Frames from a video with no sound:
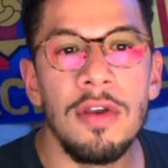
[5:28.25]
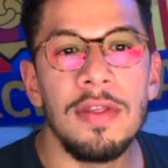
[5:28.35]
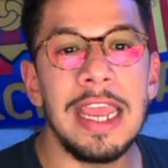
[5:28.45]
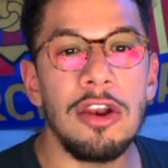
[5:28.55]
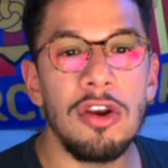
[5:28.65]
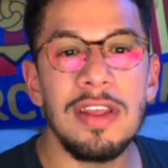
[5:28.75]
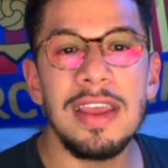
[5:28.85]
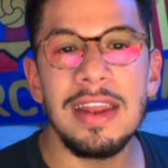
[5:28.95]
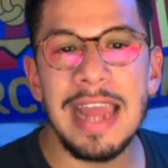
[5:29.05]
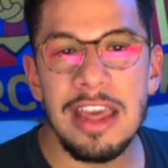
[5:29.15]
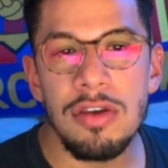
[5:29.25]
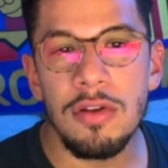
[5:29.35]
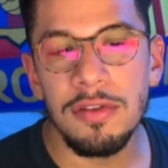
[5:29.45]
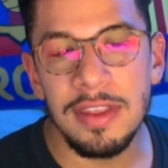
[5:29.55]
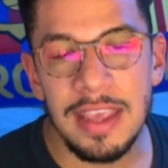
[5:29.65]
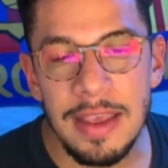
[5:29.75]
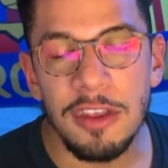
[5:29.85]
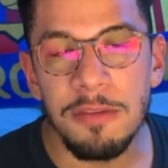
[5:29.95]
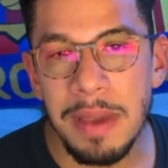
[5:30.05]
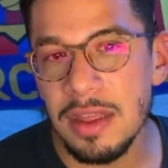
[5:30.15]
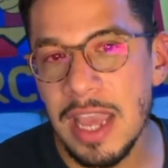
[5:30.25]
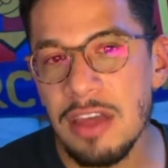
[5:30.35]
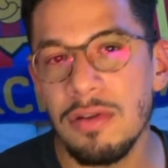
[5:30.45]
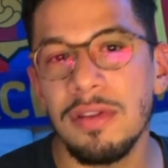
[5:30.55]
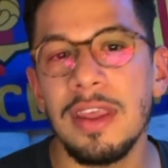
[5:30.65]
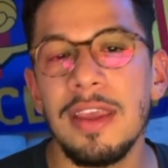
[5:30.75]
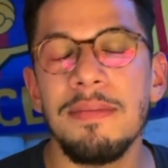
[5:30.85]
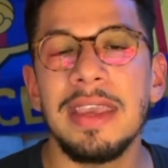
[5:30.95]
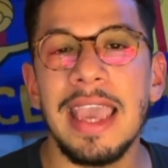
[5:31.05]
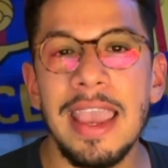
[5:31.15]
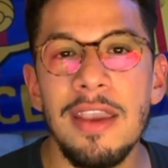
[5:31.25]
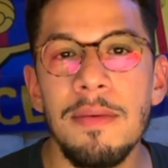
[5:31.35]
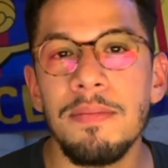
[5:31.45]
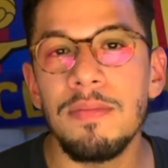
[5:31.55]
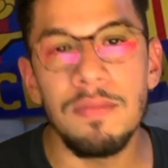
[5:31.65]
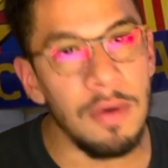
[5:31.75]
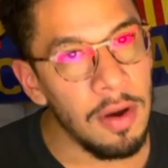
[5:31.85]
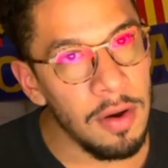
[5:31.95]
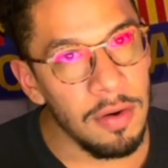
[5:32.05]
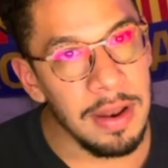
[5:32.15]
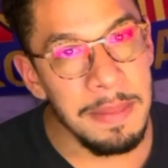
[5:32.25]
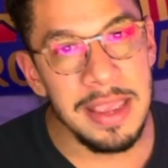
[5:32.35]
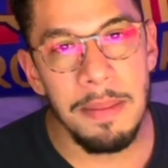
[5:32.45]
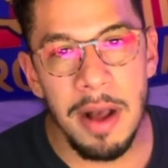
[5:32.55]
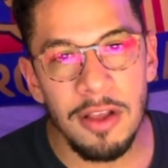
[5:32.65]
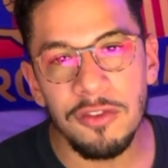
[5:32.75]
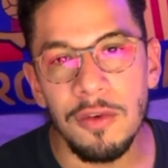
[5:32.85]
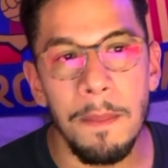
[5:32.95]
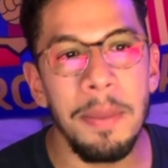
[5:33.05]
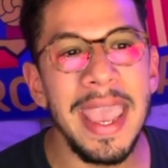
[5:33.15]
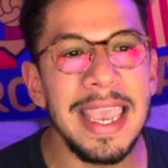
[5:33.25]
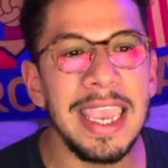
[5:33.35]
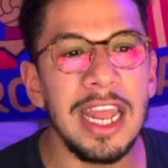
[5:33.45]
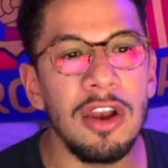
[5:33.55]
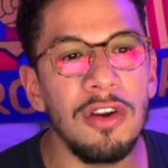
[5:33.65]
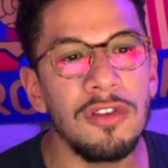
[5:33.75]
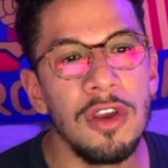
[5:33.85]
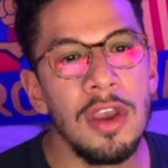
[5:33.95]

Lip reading: they learned that the national team, the Spanish national team, gave Lamine Yamal some painkillers,